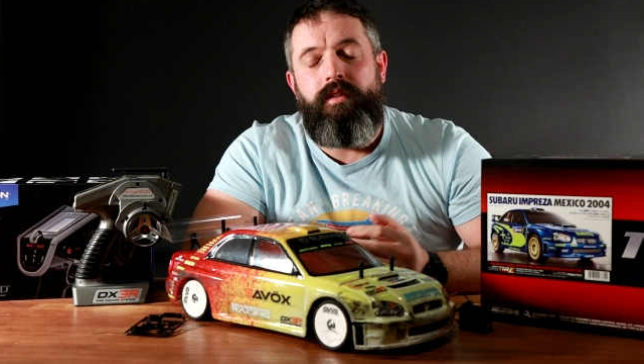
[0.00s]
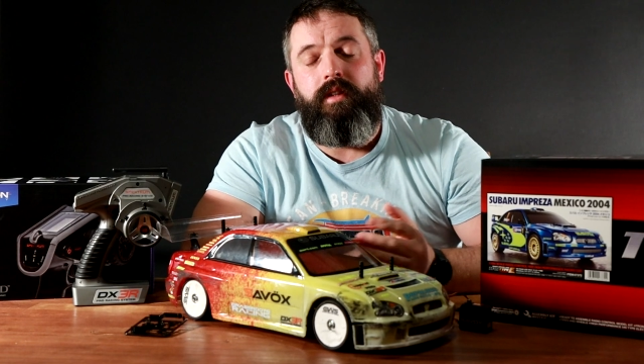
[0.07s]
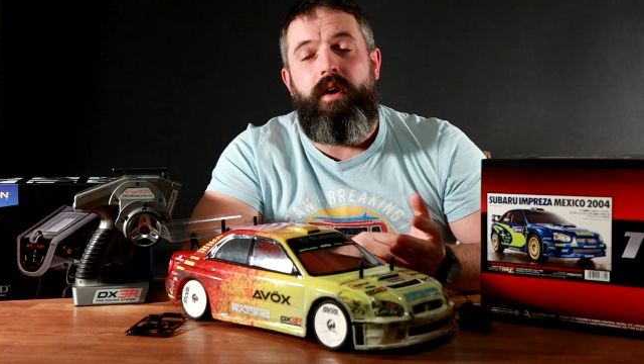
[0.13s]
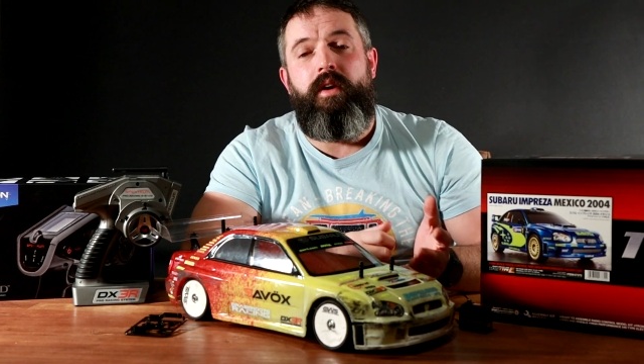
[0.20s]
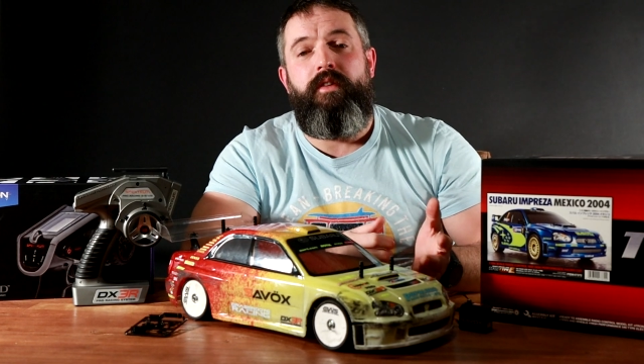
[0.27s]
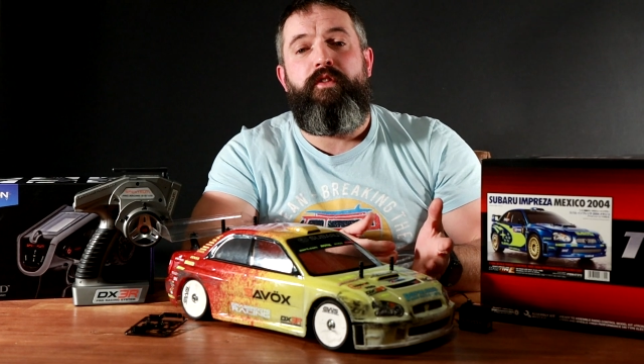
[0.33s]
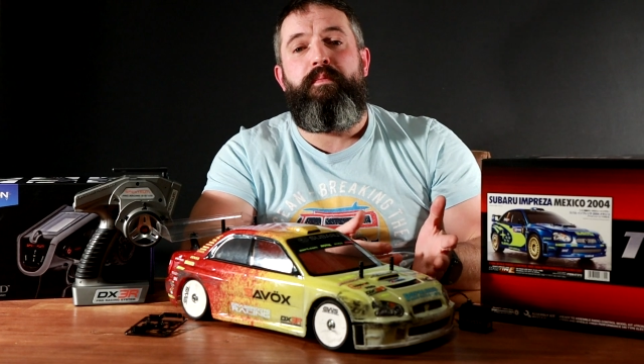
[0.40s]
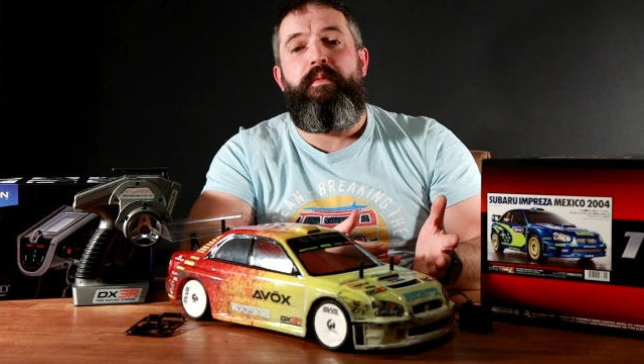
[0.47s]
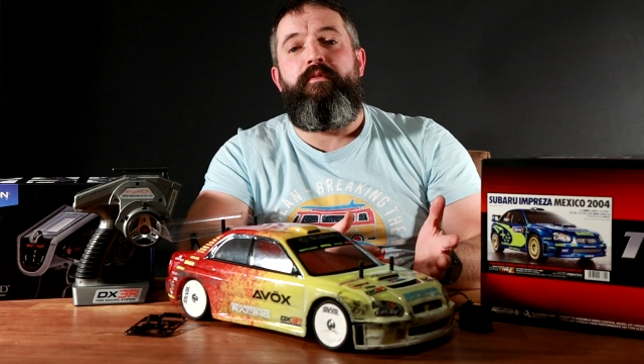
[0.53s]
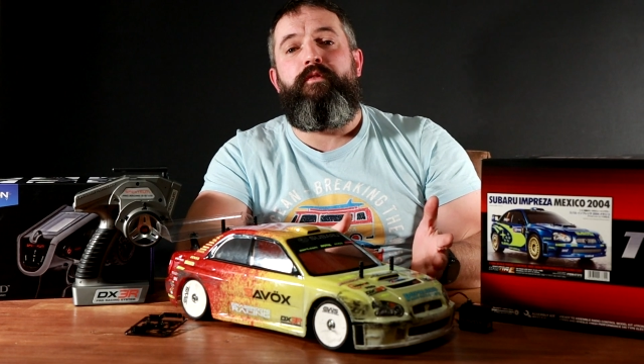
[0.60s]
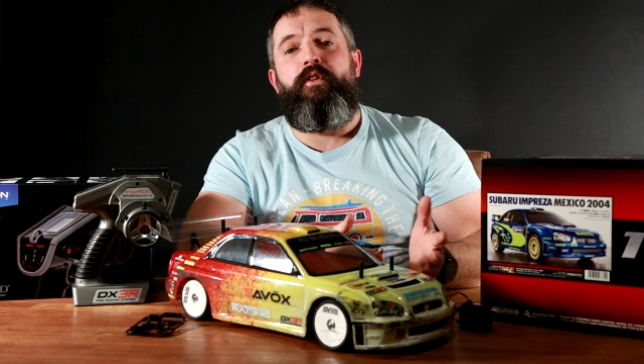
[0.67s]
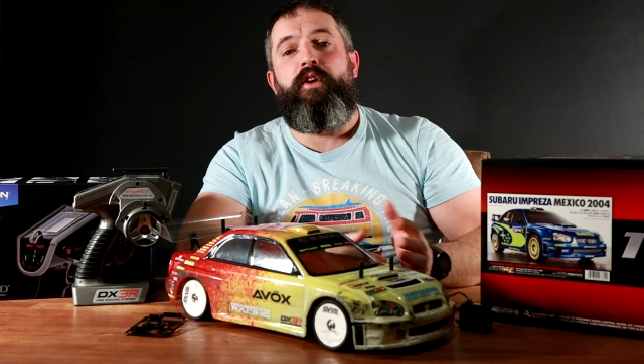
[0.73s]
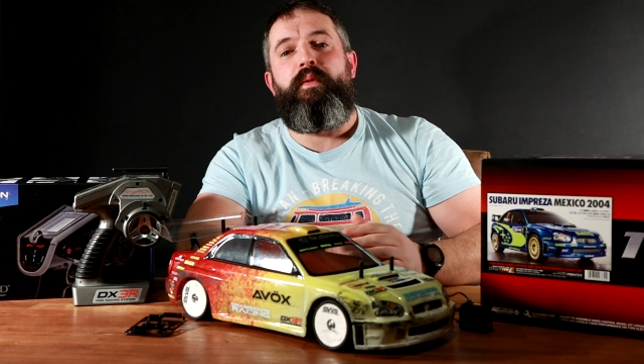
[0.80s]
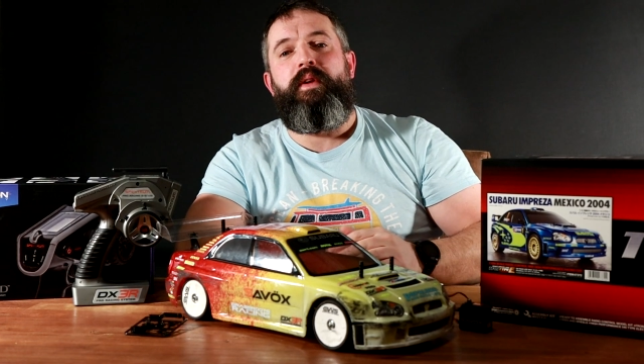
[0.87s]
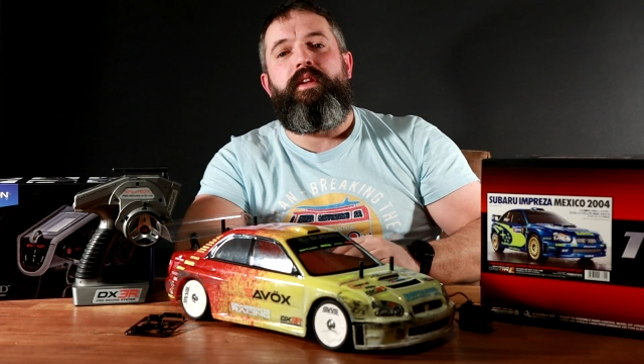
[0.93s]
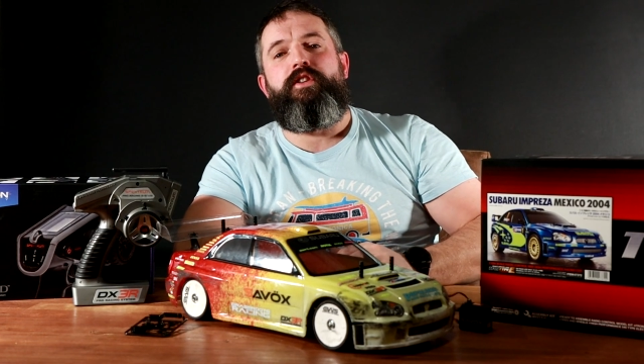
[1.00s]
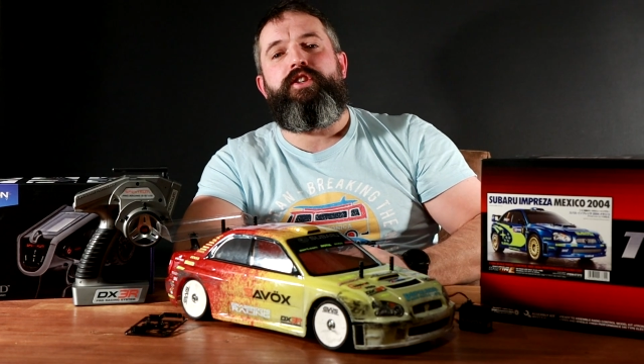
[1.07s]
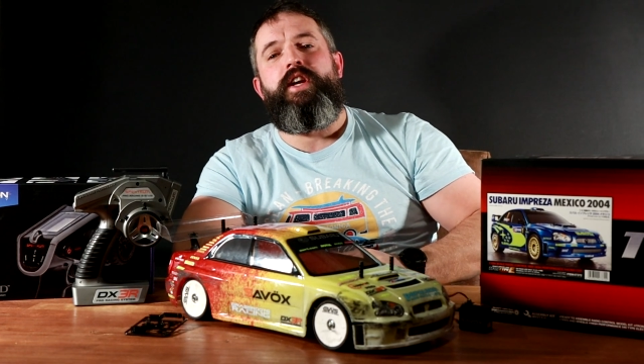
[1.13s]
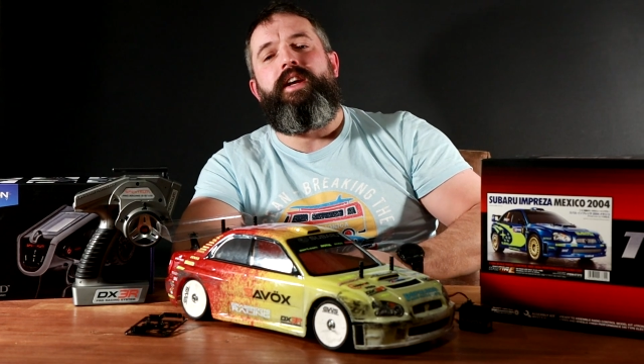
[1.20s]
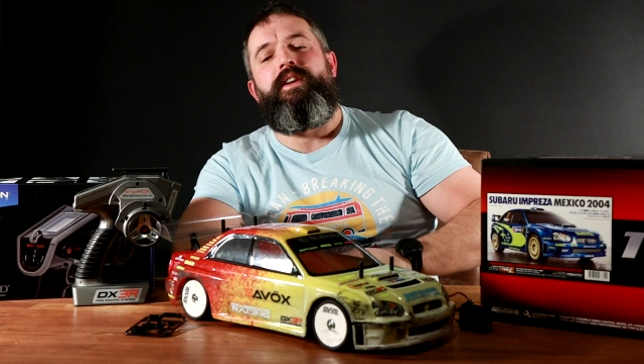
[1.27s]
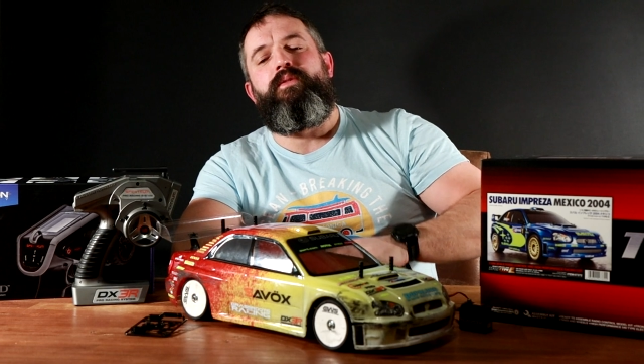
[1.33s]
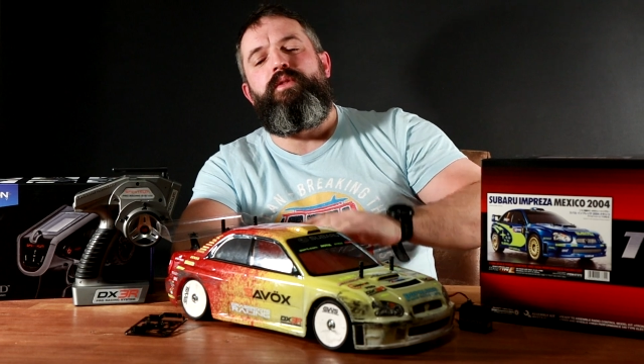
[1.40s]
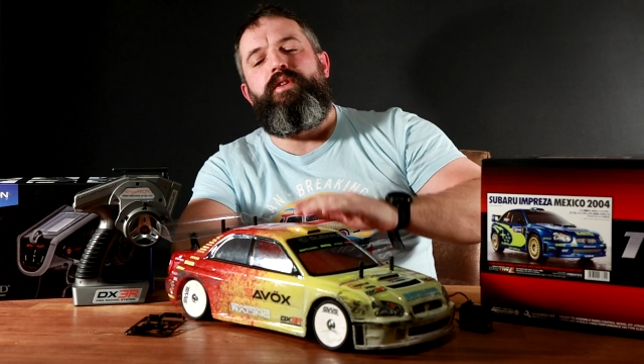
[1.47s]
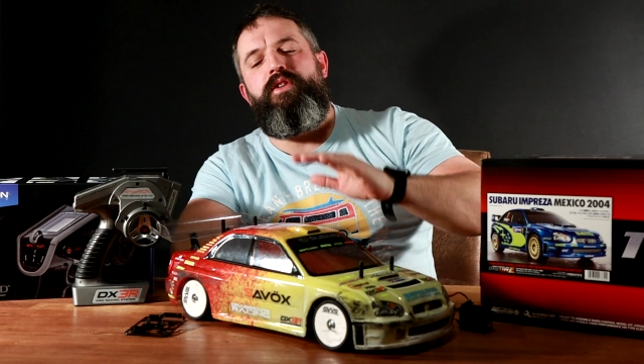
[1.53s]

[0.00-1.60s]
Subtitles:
So if you've been following the channel,